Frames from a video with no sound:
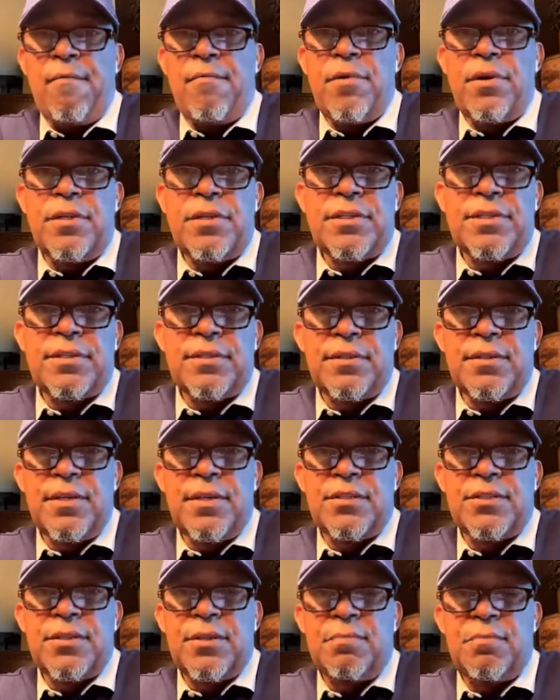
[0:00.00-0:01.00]
Well,
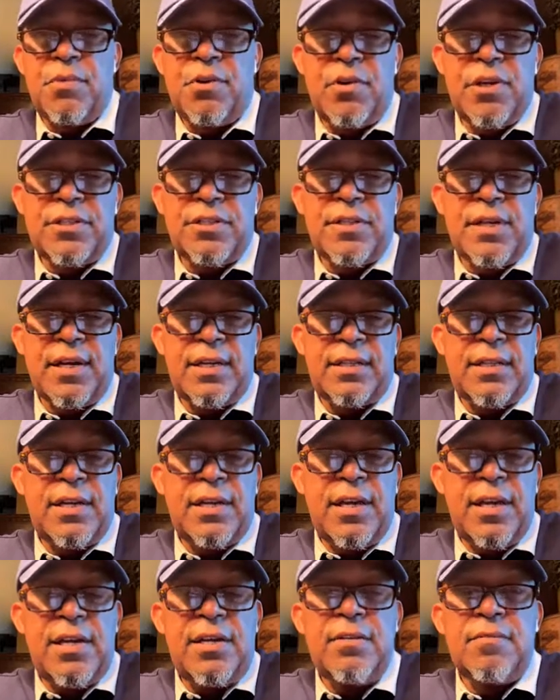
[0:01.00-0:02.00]
it's the moisture and
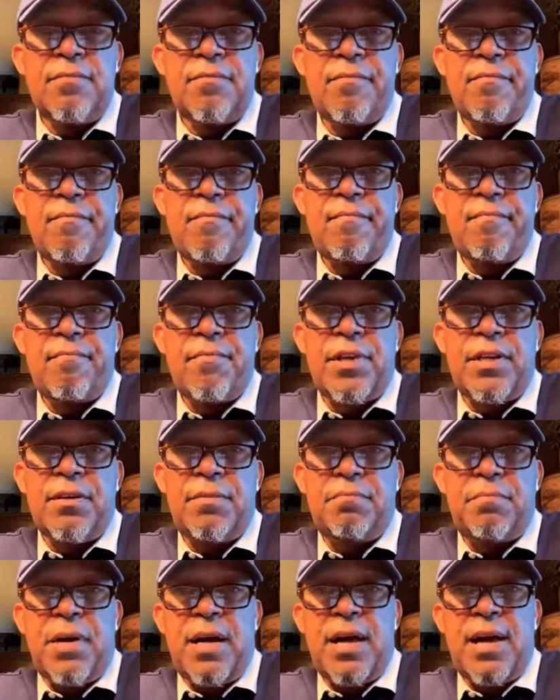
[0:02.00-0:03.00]
the heat.
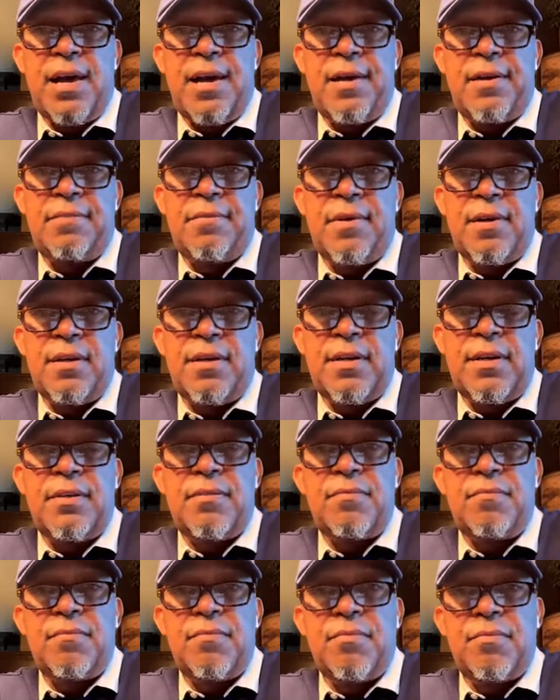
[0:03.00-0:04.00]
combined. And
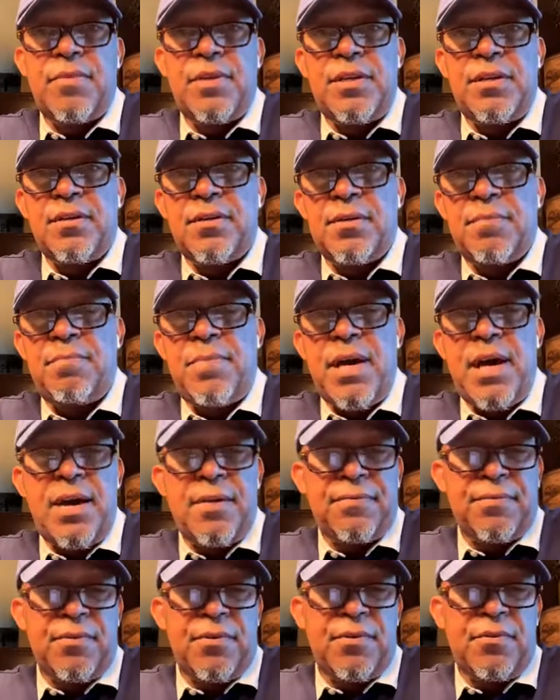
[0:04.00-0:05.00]
then when you're in the
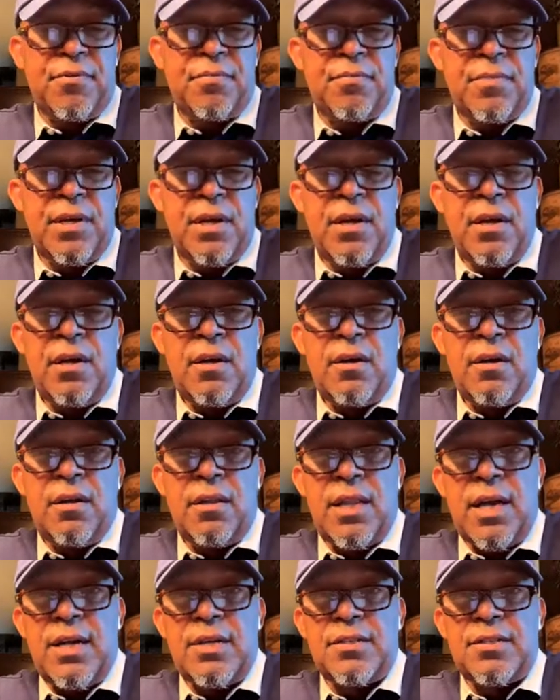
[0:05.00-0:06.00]
bathroom,
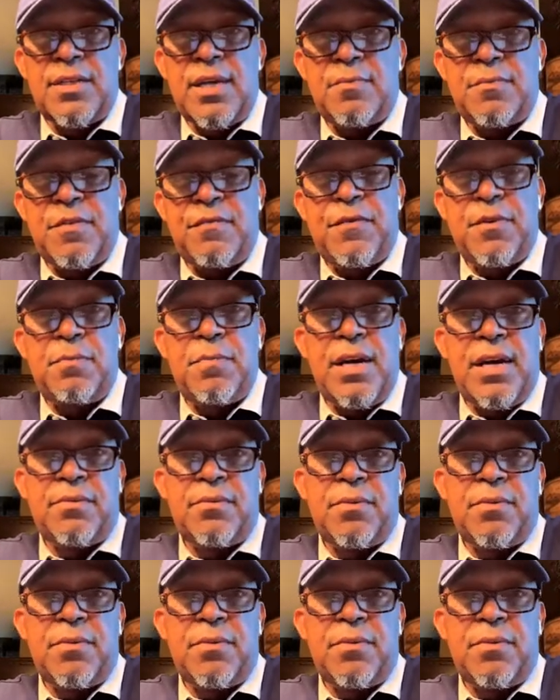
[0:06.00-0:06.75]
a lot of times if you're in